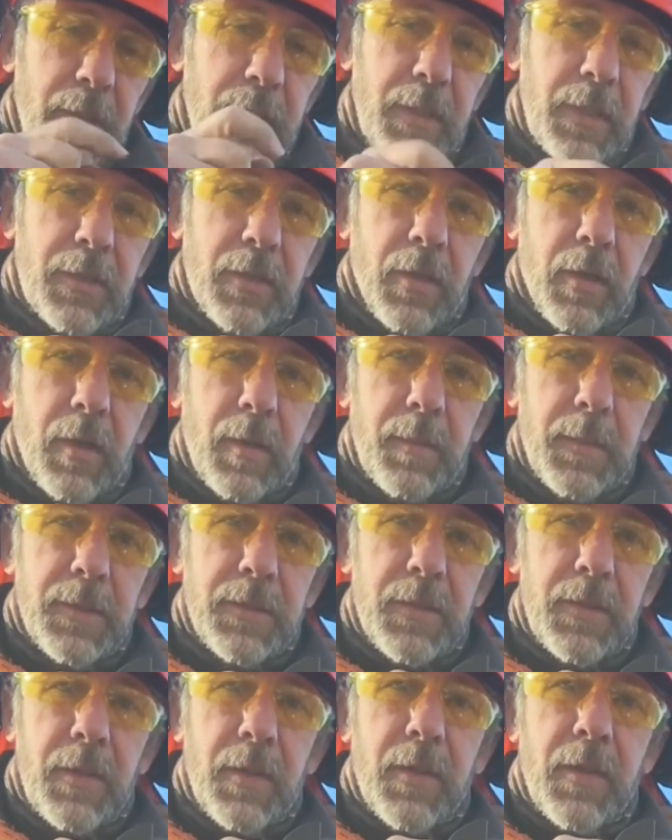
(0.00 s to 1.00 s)

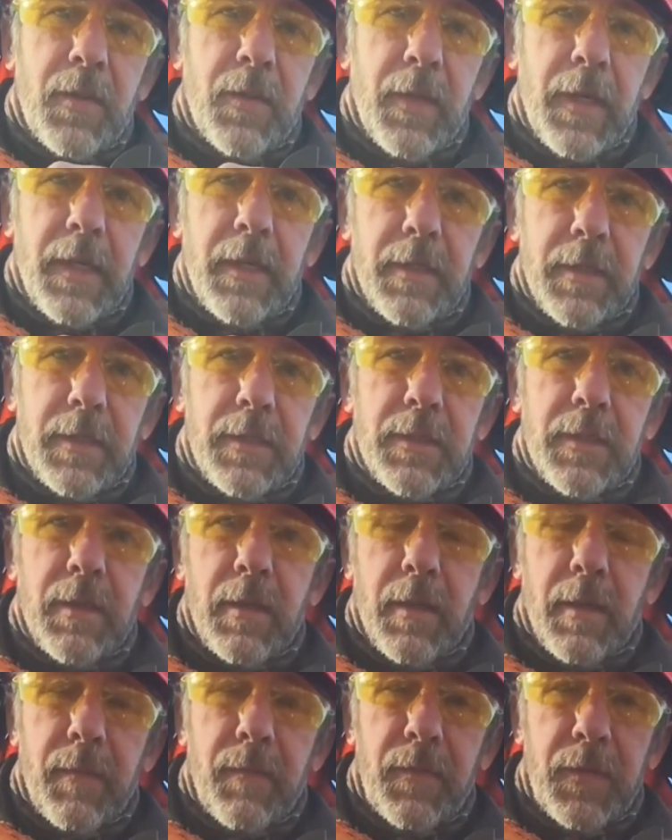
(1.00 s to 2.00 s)
determines the thickness
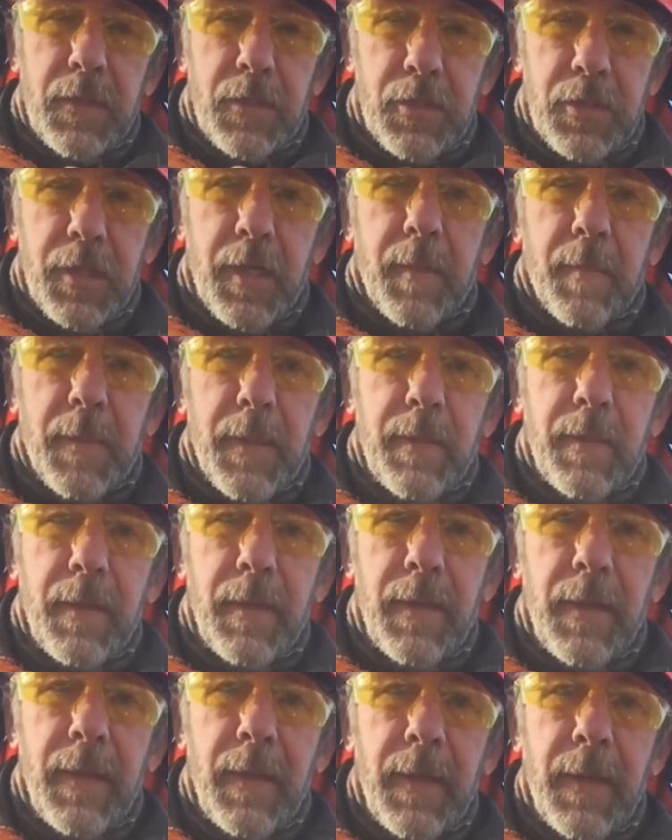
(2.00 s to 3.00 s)
of the chip.
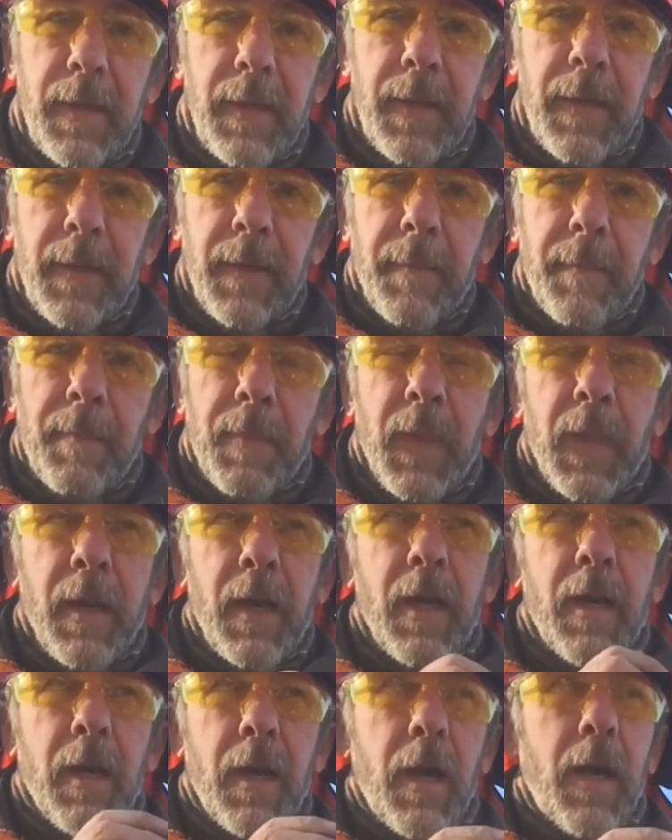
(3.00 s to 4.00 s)

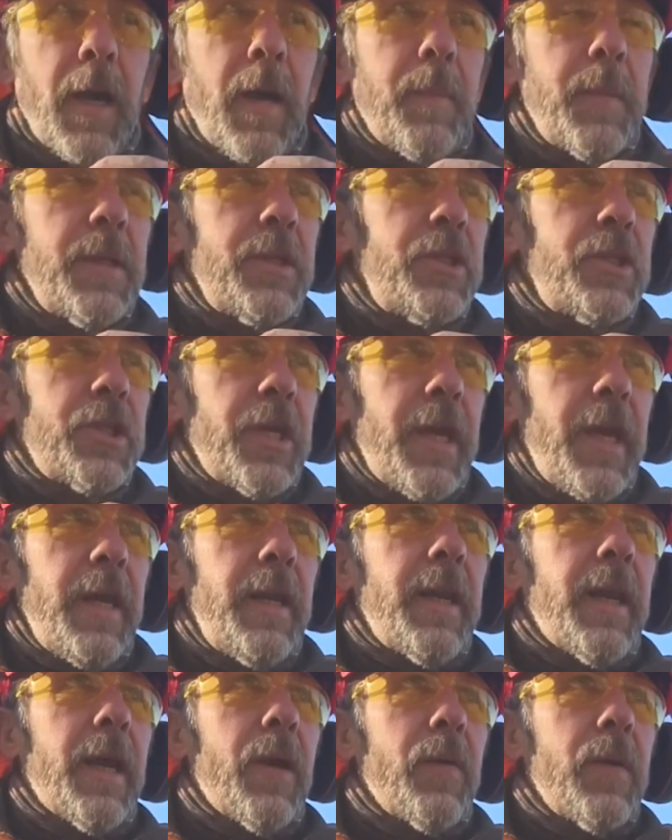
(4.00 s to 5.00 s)
Common chain
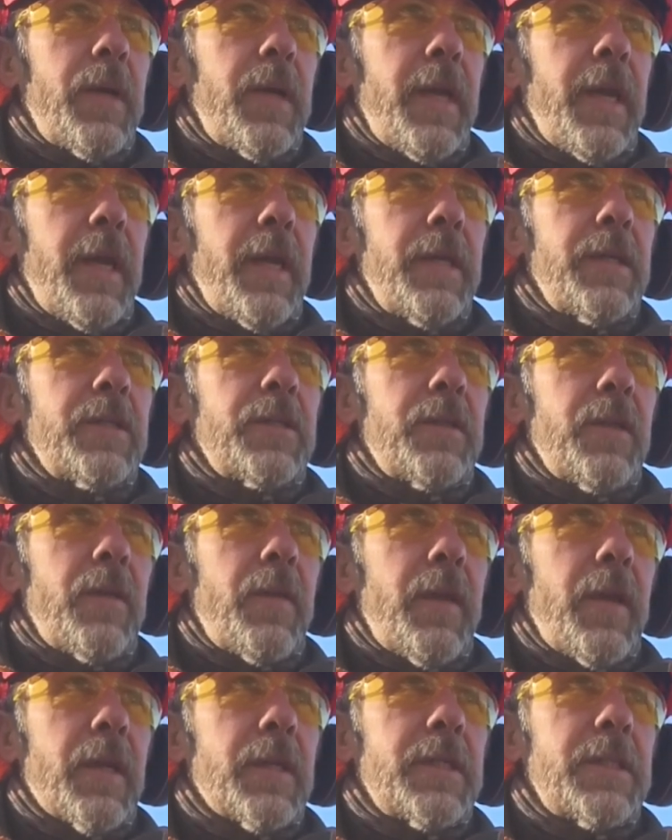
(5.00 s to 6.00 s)
nowadays,
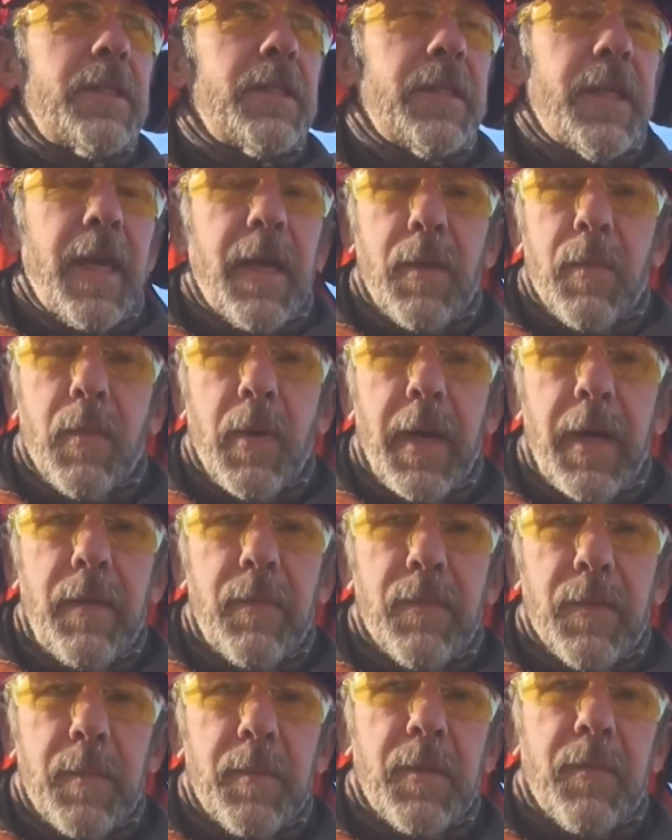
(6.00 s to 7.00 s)
they're set right
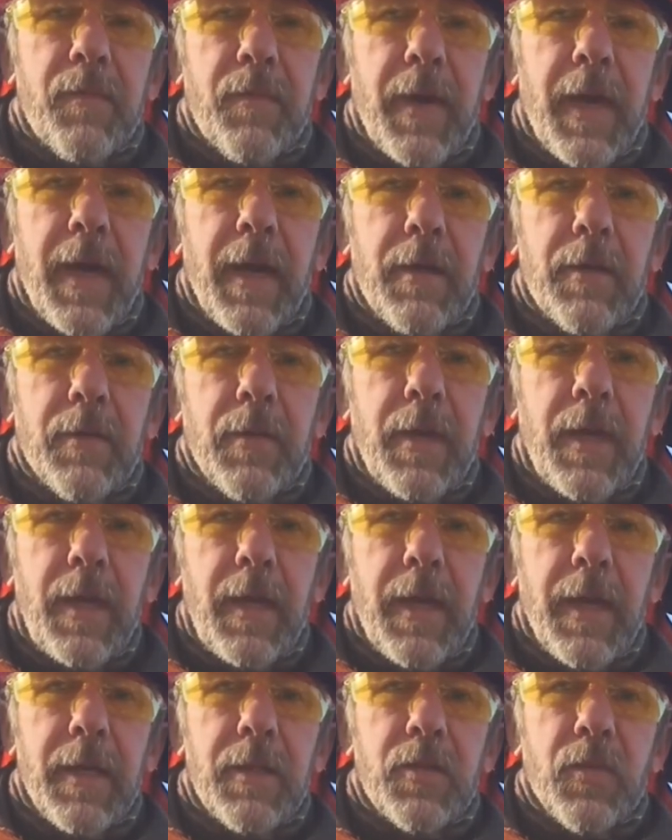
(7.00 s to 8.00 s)
from the factory
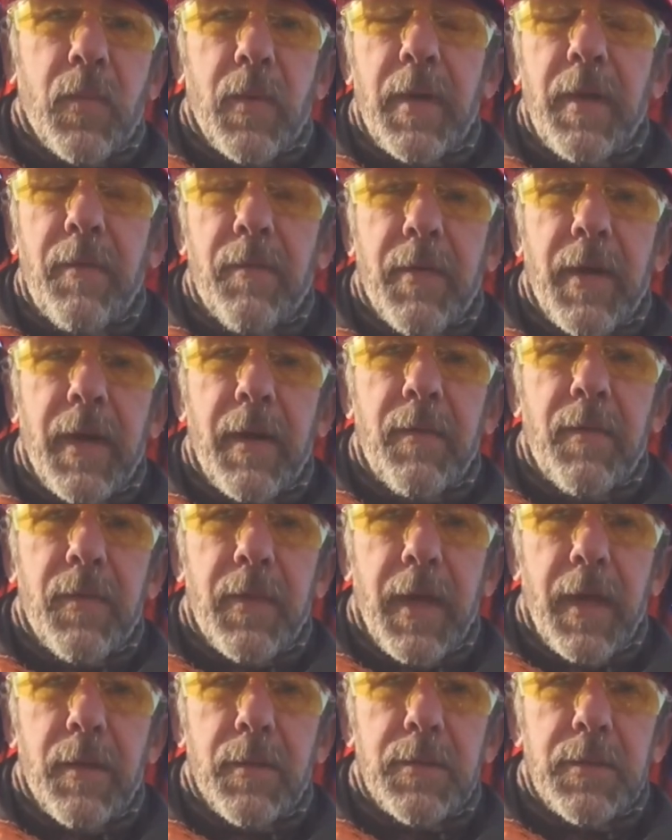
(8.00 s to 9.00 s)
at 25
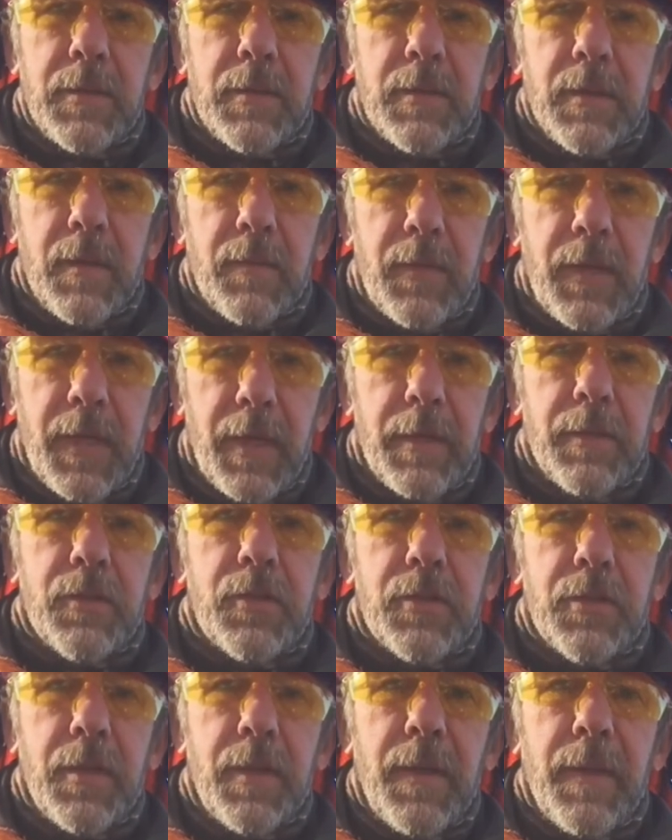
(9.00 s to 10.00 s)
thousandths of an
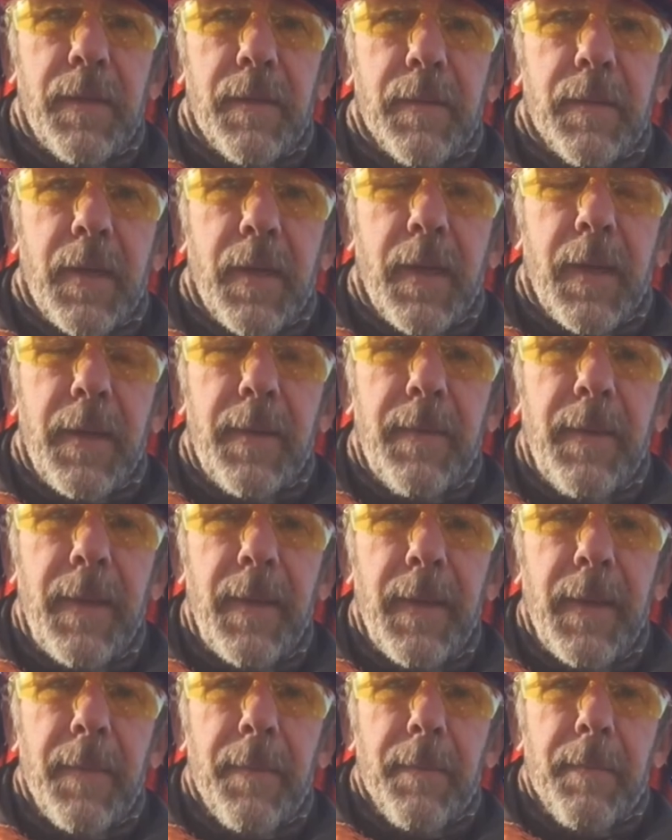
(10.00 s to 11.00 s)
inch, okay?
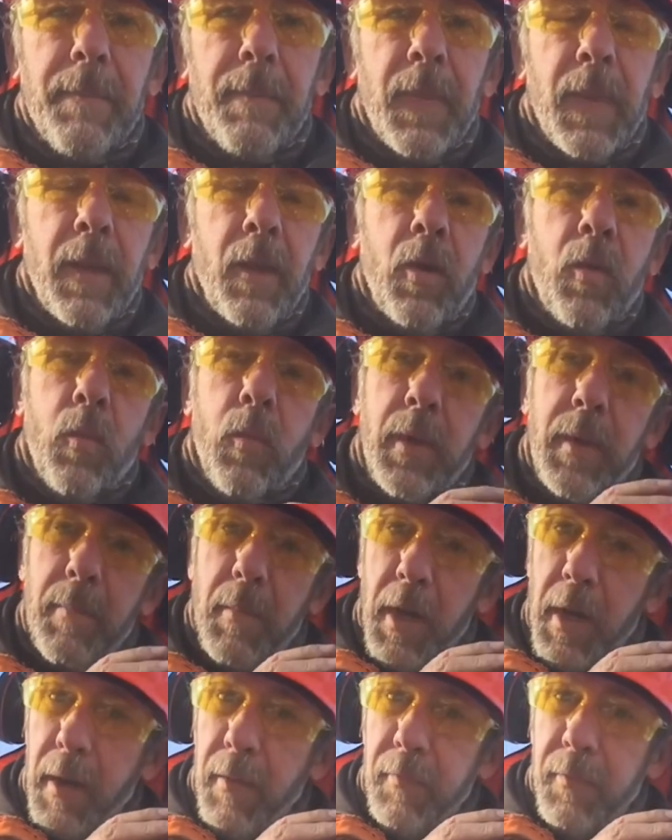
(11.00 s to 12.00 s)
We
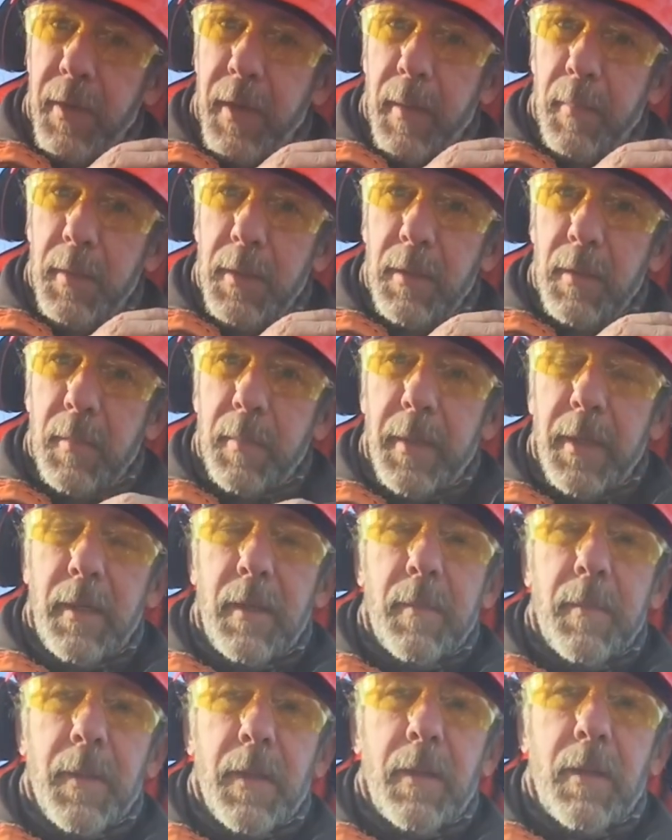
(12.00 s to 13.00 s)
modify them a little bit
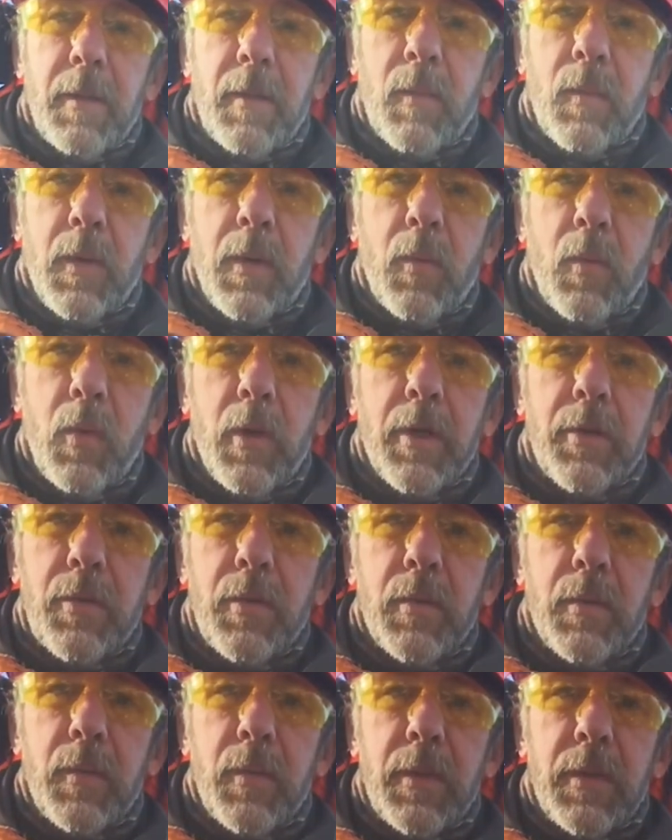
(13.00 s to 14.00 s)
depending on what we're
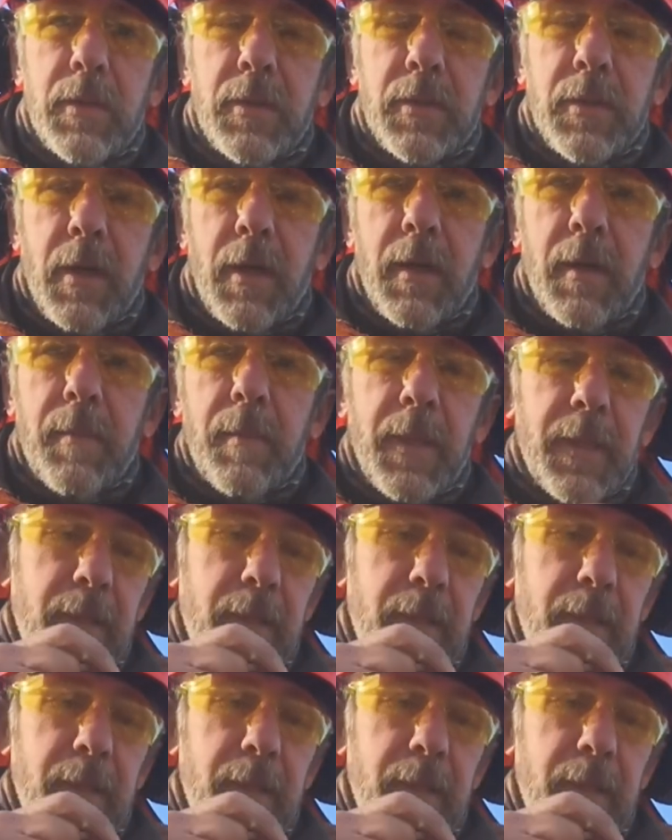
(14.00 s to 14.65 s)
doing with the saw, but